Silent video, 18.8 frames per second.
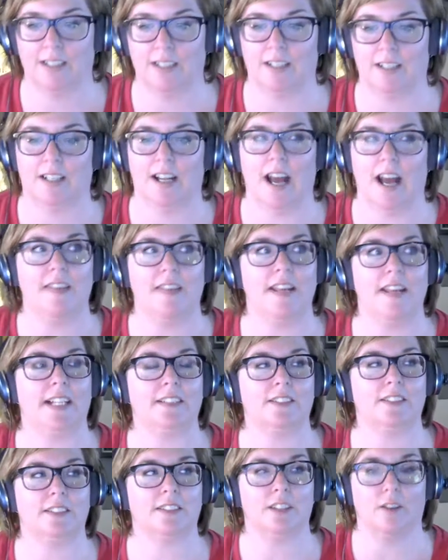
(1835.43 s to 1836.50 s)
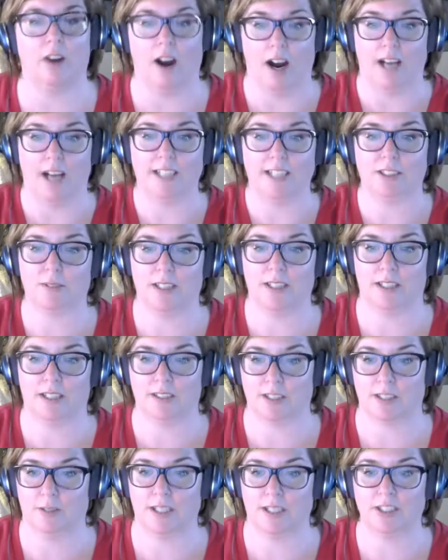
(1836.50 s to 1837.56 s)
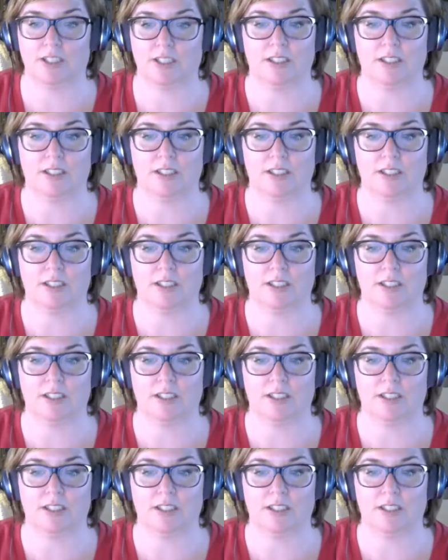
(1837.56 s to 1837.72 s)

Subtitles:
And then, so I tweet out the question